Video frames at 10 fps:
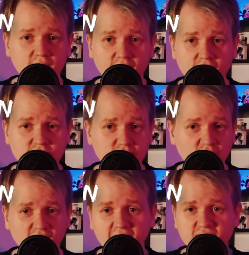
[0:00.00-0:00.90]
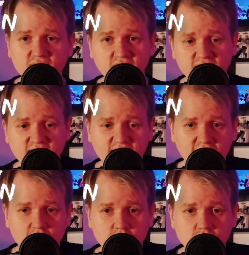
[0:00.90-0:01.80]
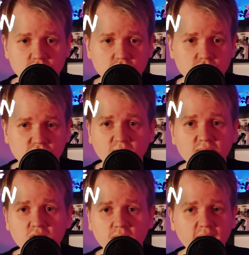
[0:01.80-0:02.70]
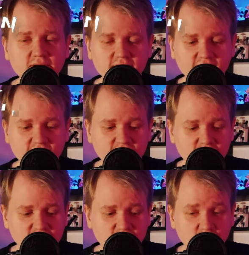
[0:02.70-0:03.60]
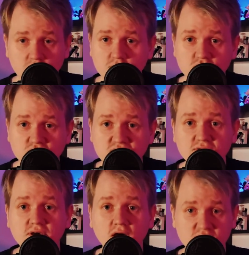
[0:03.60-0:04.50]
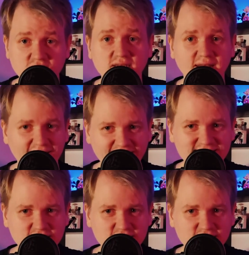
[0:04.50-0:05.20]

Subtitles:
And I have nothing else to ramble about here, so I will just see you guys next